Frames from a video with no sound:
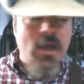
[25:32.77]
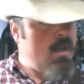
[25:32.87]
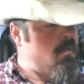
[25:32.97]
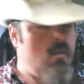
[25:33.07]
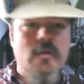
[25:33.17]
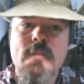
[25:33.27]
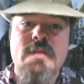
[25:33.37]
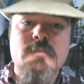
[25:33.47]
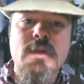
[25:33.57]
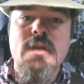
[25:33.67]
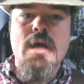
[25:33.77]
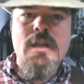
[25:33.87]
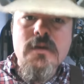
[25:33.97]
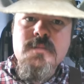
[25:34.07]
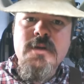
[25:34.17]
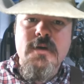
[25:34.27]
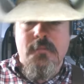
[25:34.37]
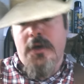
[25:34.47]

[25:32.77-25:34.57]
I hadn't heard about it. How long has it been here?